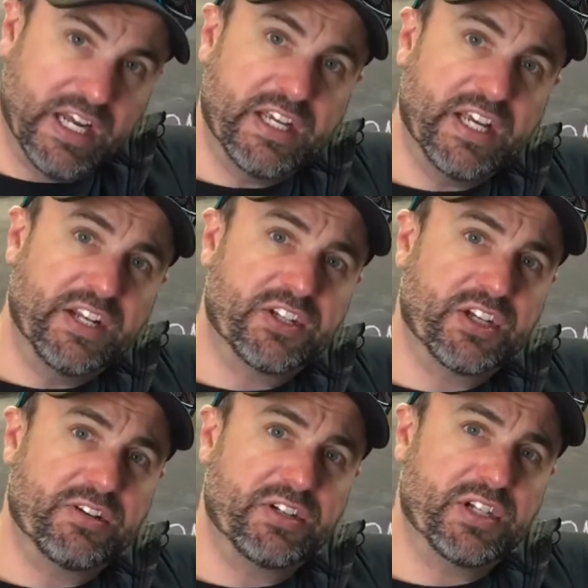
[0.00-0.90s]
know you're getting
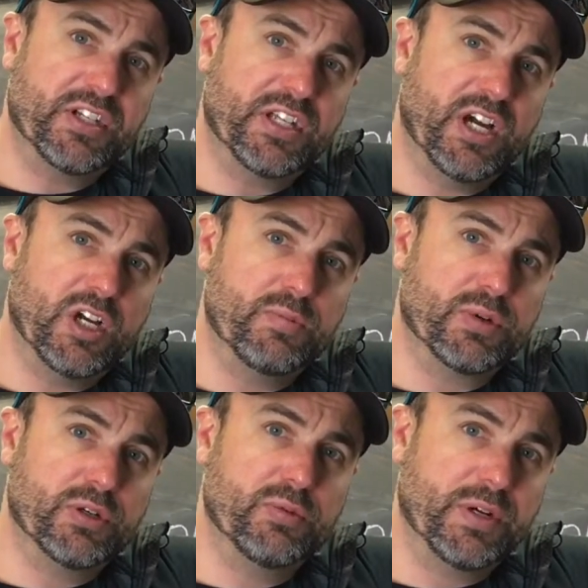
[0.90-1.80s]
serious in the home
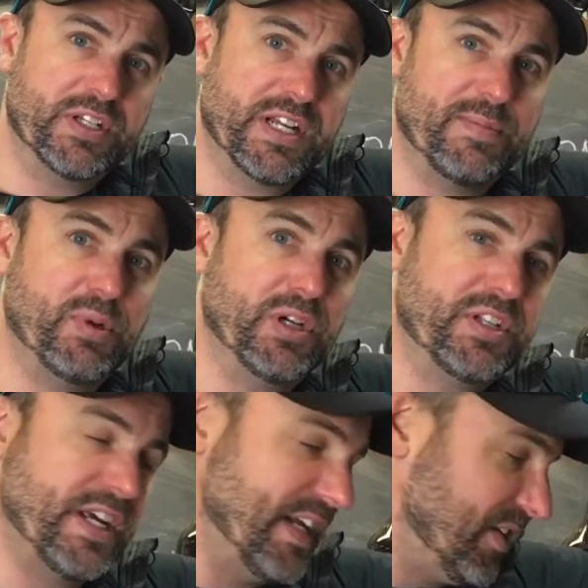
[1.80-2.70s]
brew when you start buying
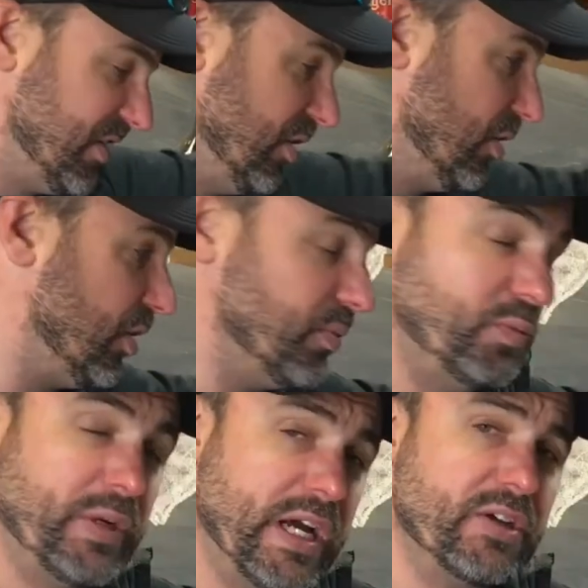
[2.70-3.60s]
stainless steel, because
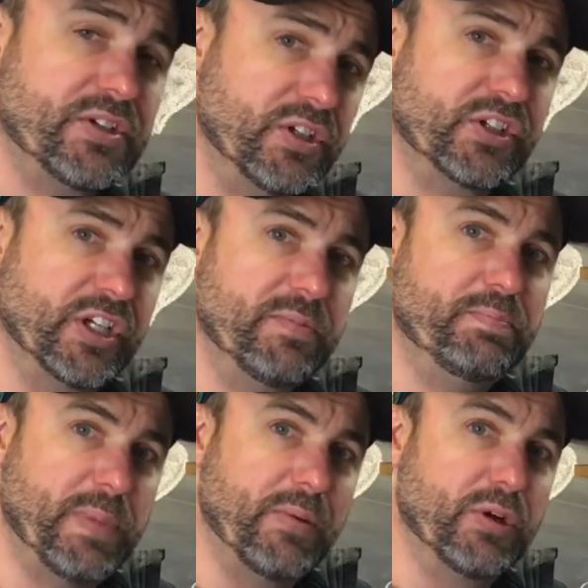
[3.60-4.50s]
we know it's not
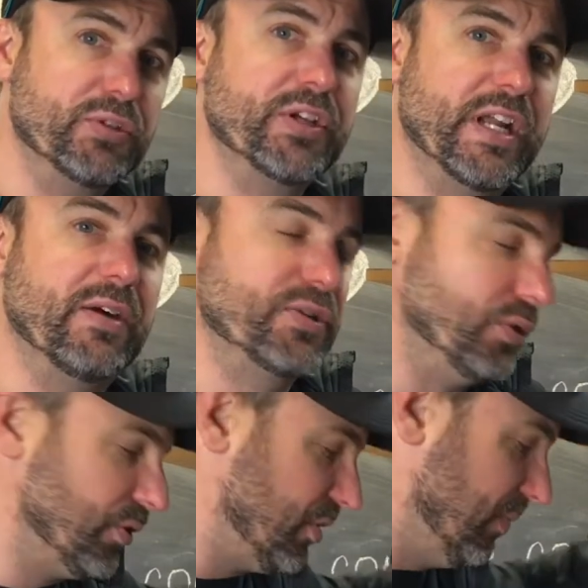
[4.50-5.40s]
cheap, but we also know it's
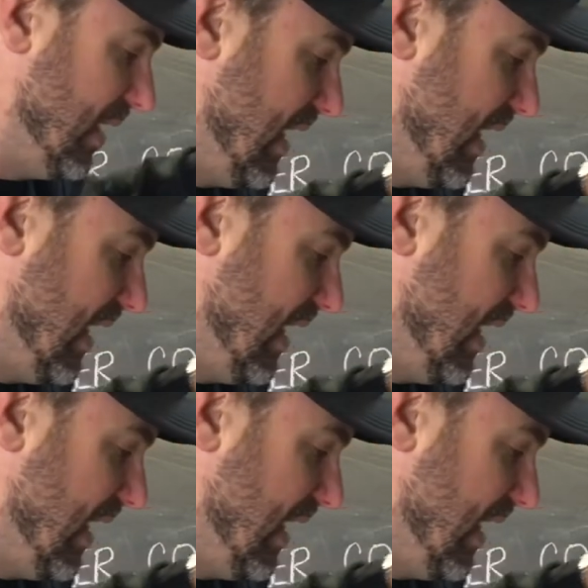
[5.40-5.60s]
awesome.